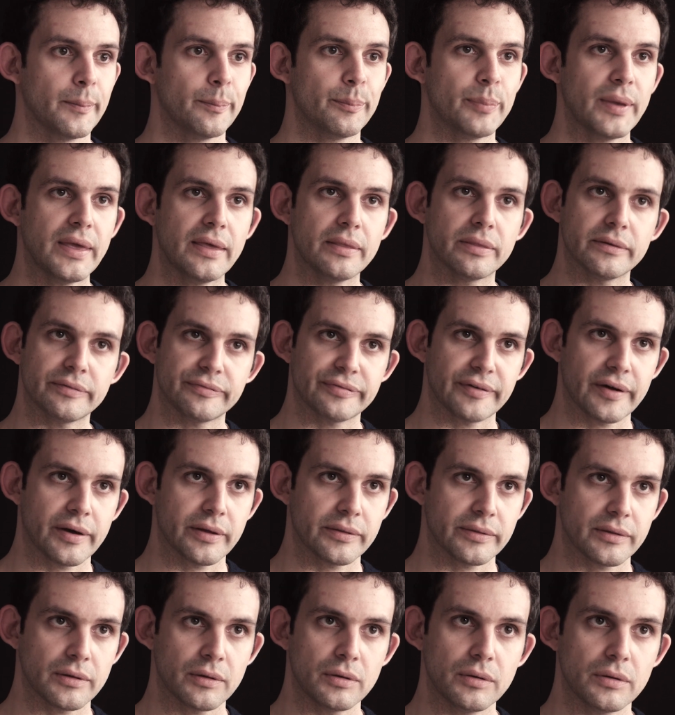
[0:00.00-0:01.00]
be the
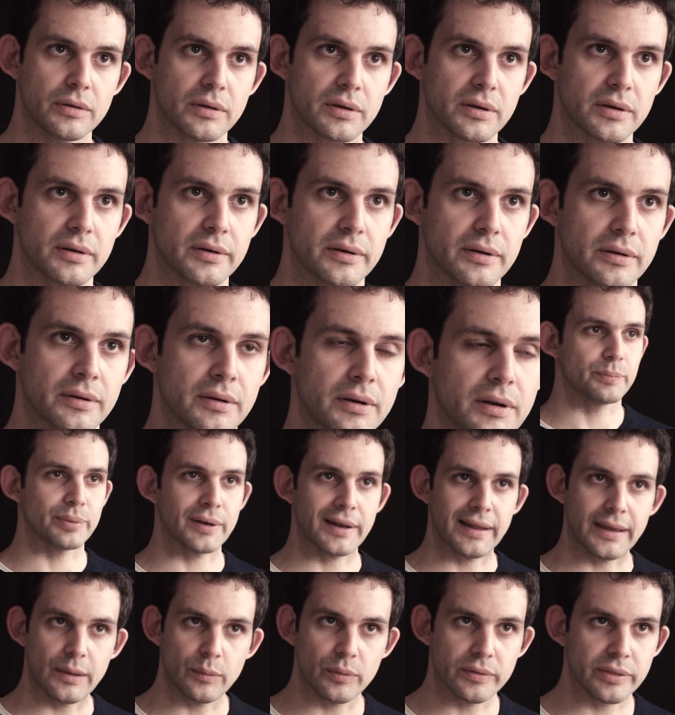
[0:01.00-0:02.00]
father who can
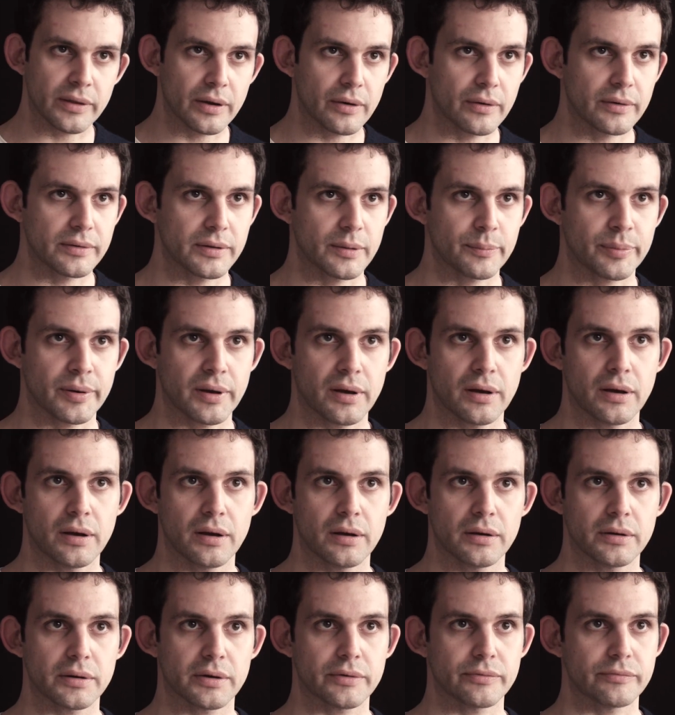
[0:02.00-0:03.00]
play with her in the
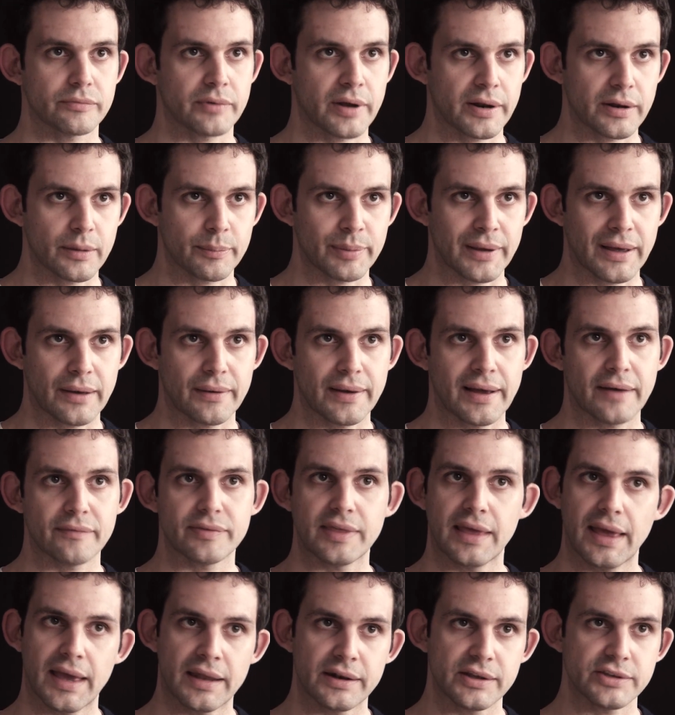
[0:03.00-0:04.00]
park, run about, have
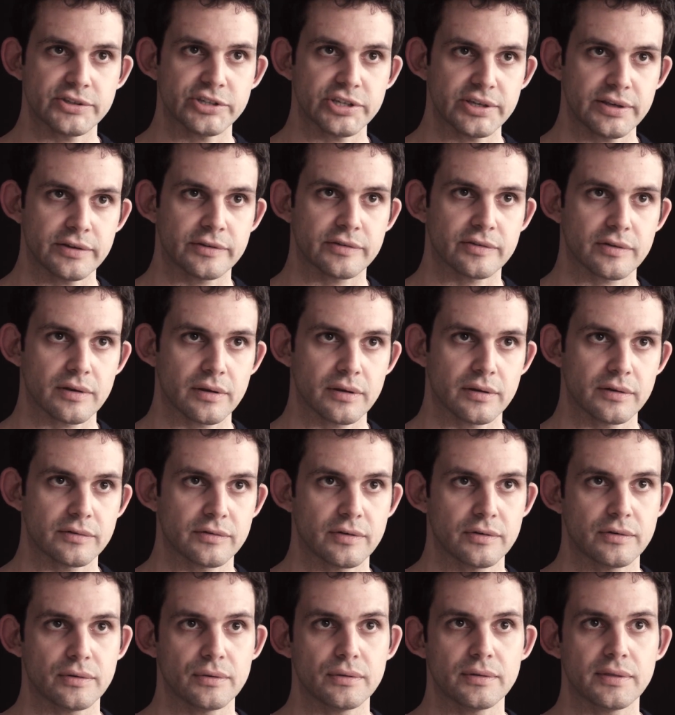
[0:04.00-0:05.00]
the energy to
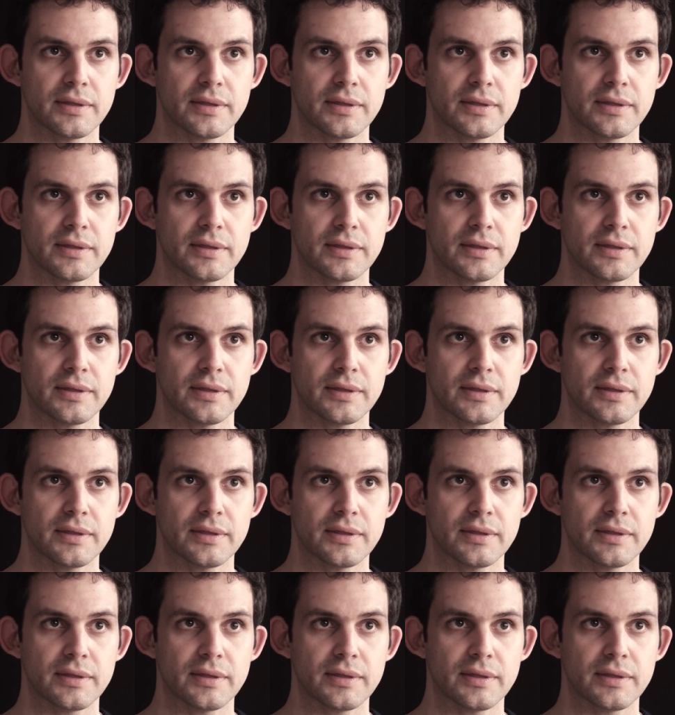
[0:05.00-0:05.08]
do